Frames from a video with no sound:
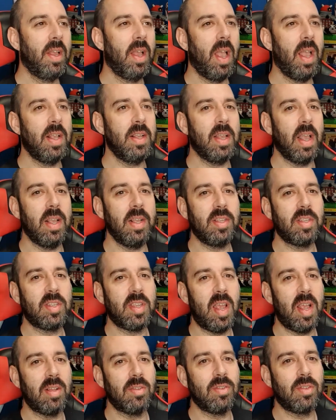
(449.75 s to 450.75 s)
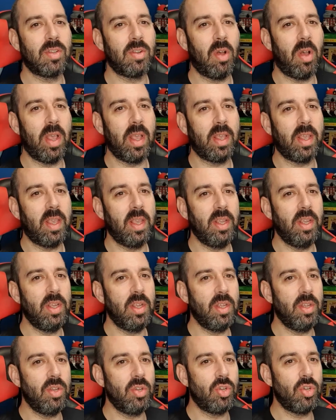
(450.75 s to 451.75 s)
He sounds like
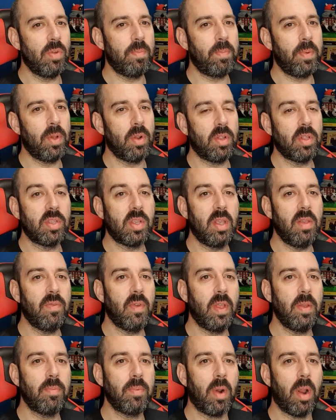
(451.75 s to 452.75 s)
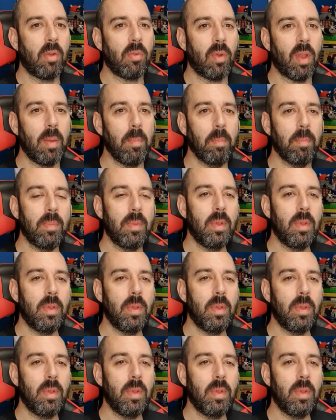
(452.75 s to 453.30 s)
he should be on a TV program.